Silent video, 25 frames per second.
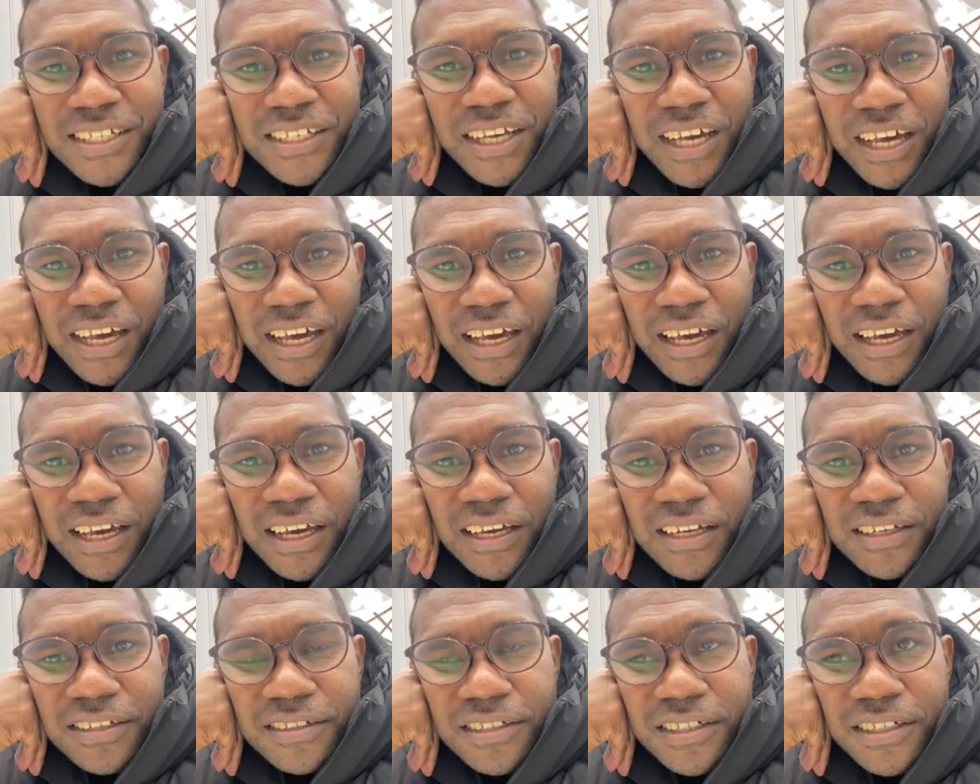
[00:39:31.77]

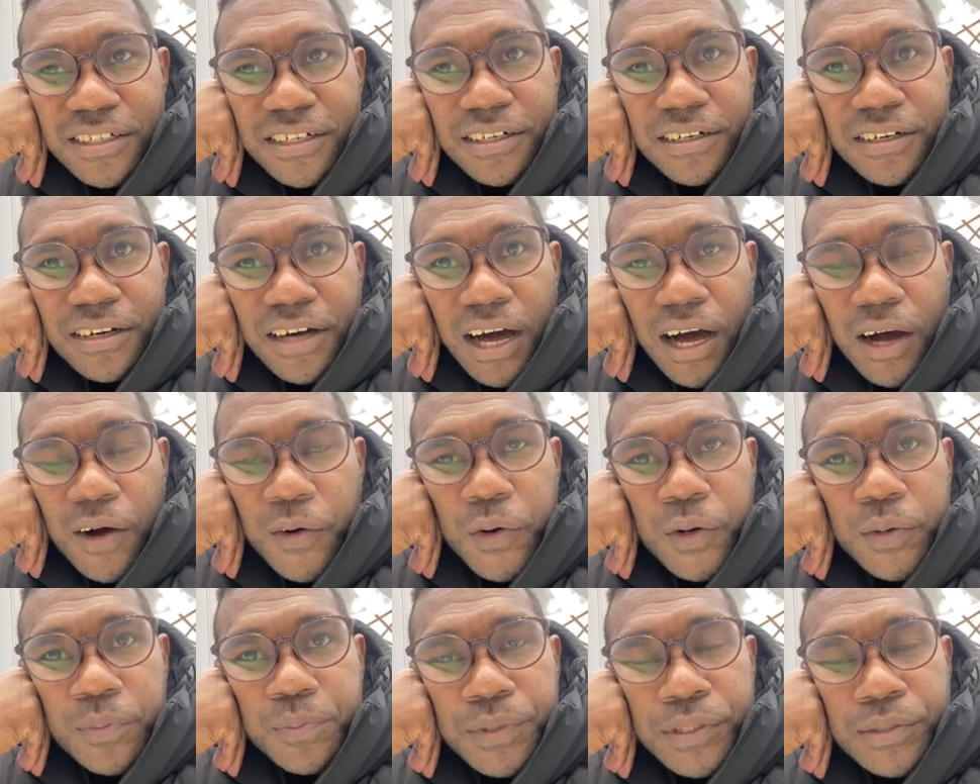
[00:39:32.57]
And
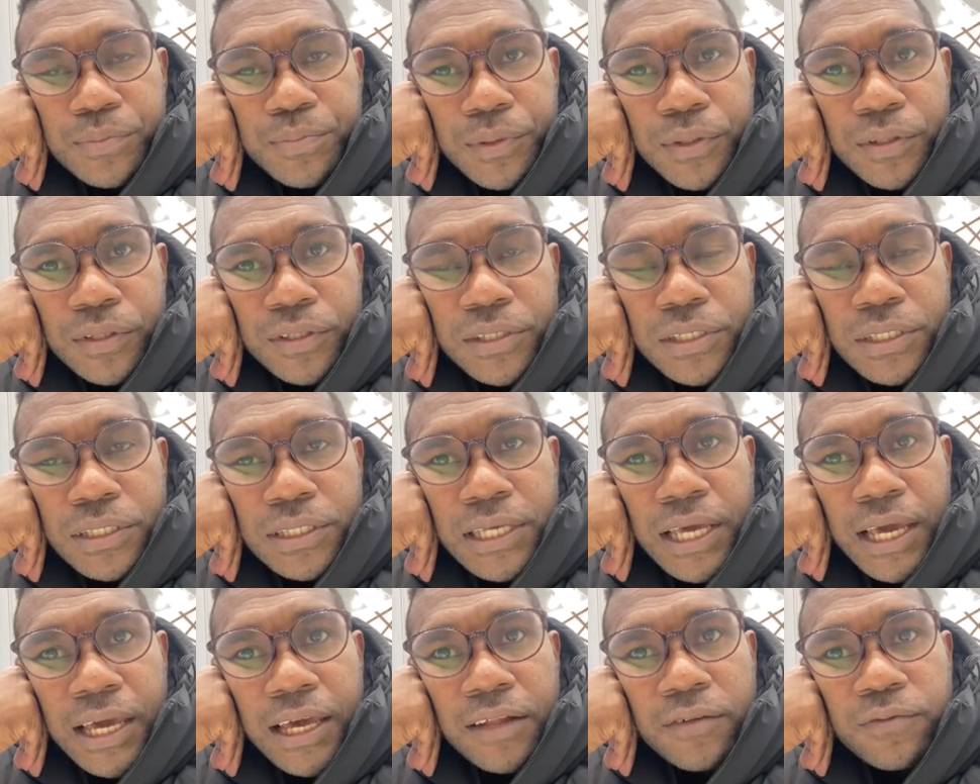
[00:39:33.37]
our people
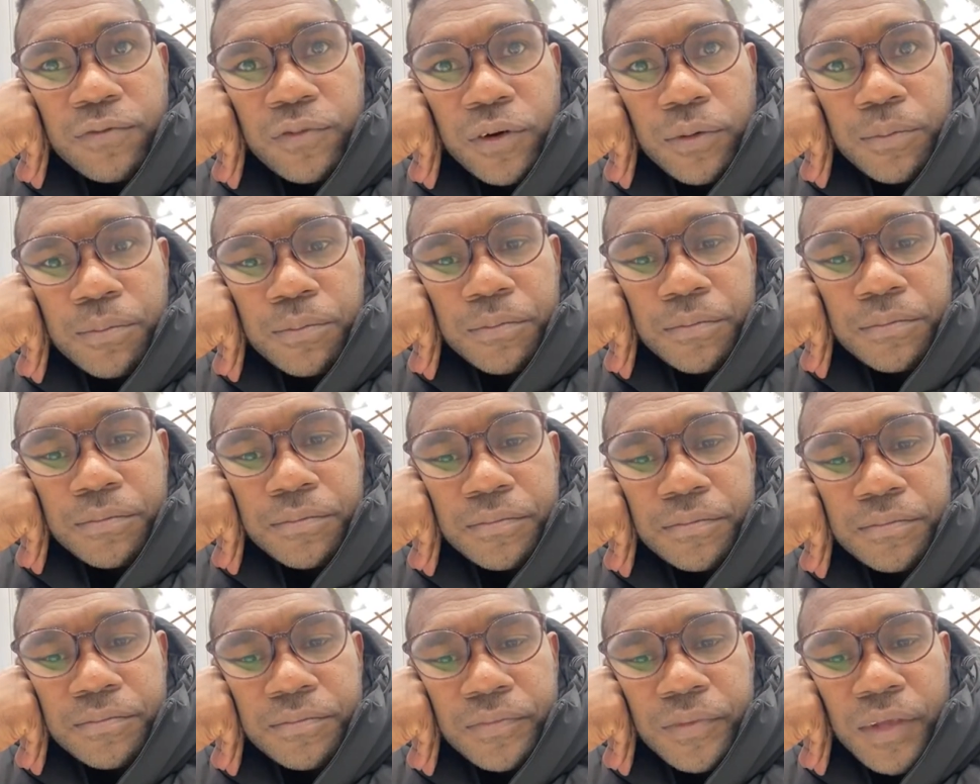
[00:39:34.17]
sail
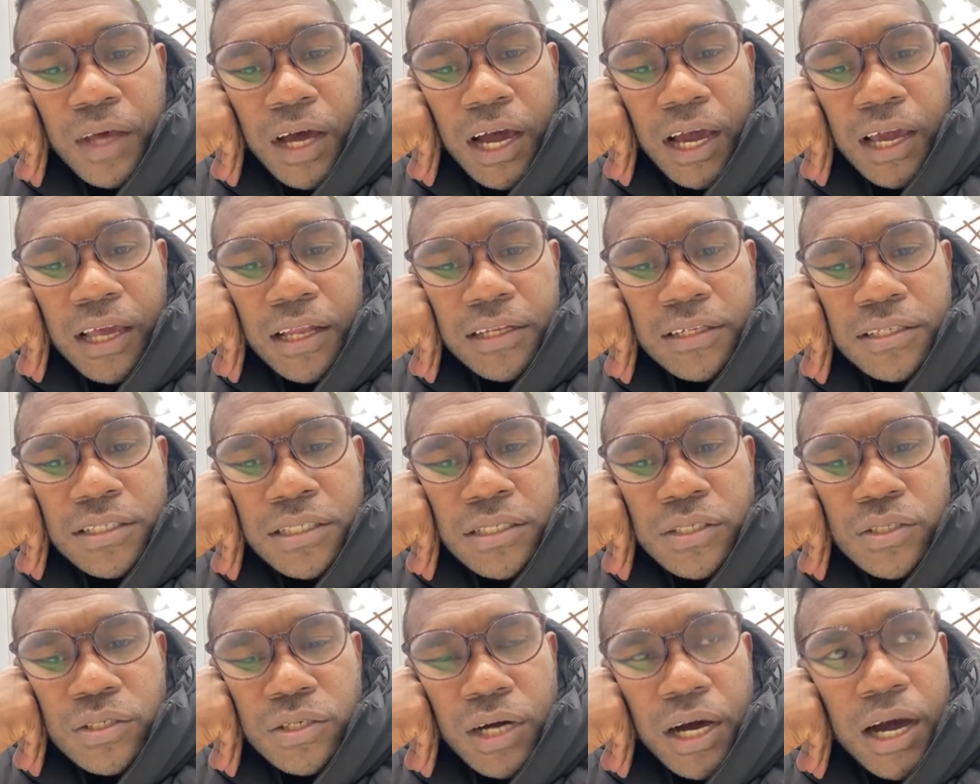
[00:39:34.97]
from
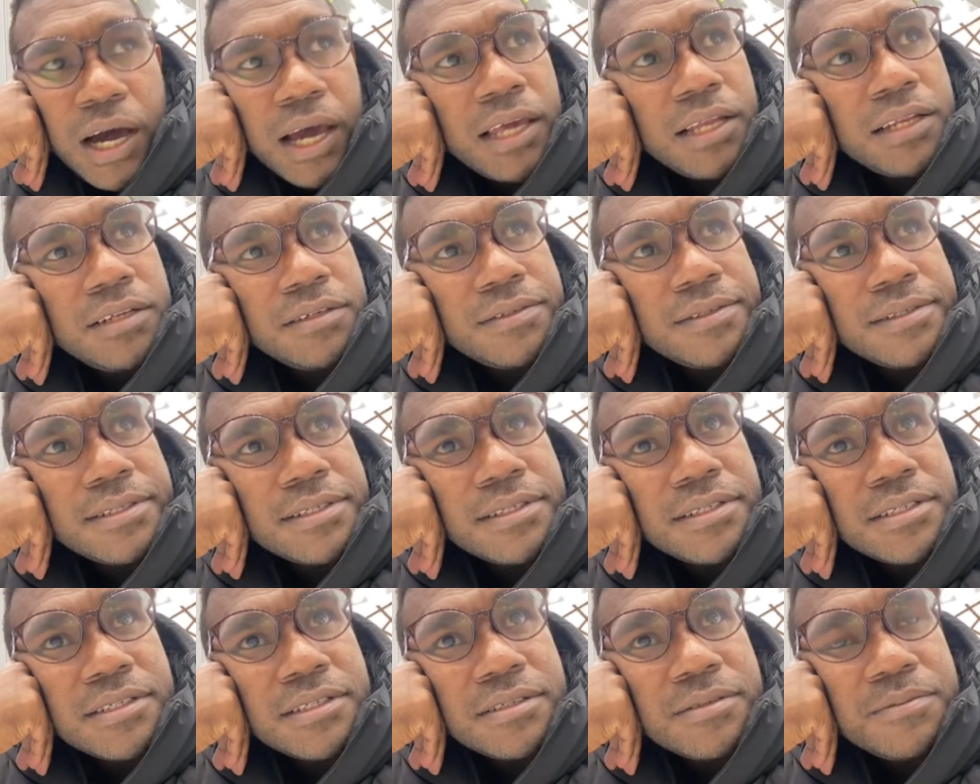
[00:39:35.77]
island to
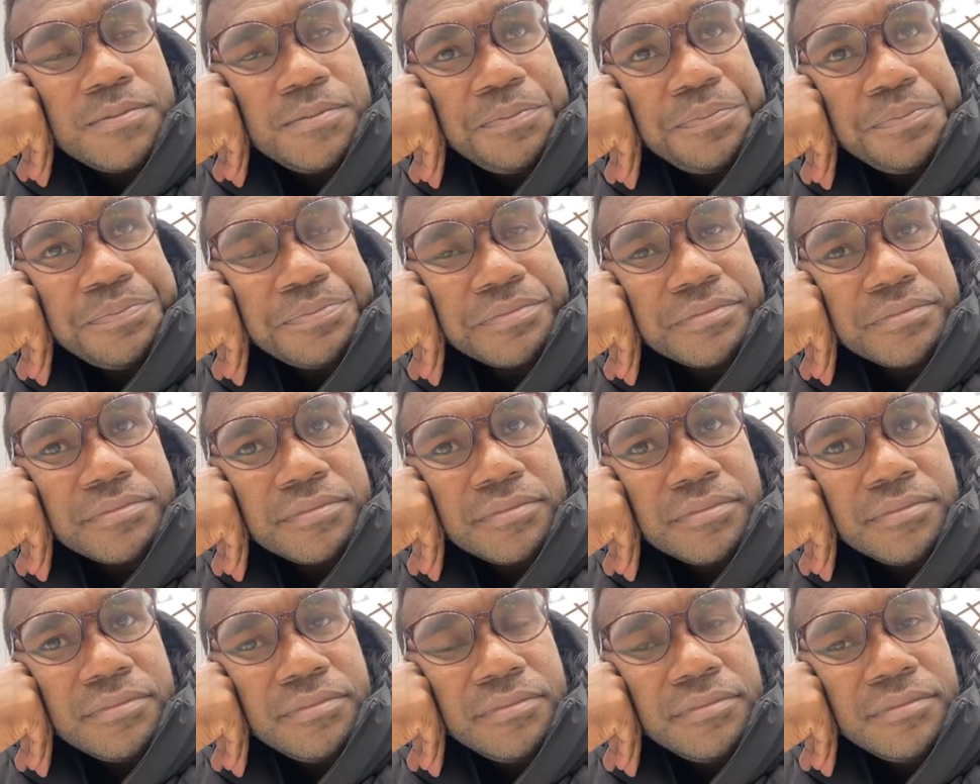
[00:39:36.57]
islands.
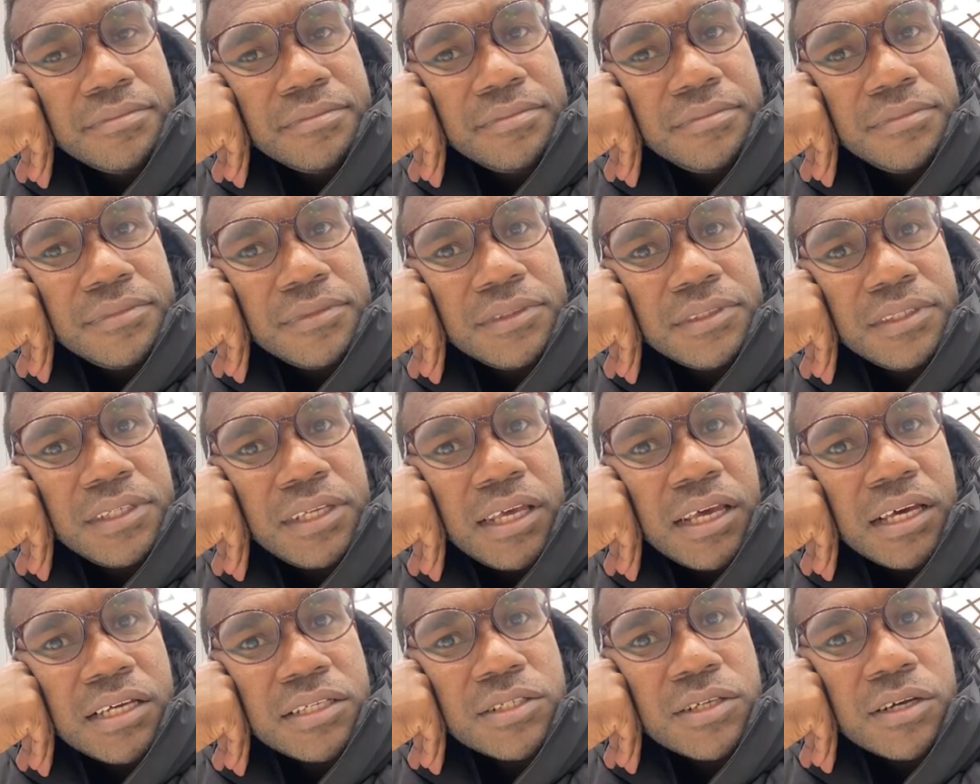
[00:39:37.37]

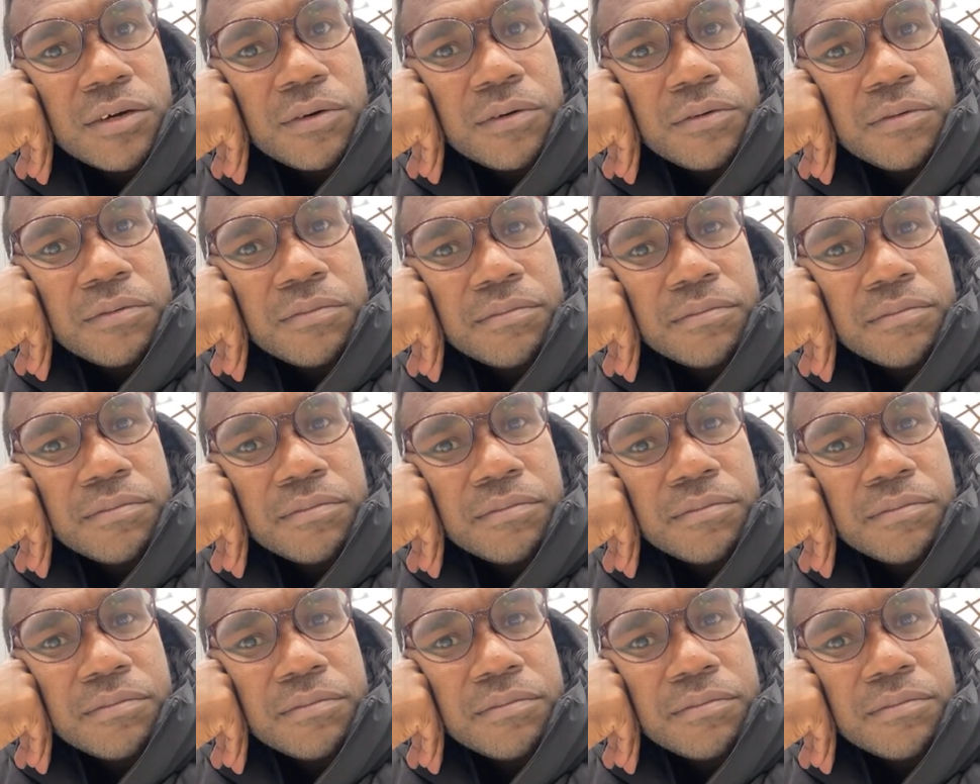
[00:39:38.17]
Yeah, so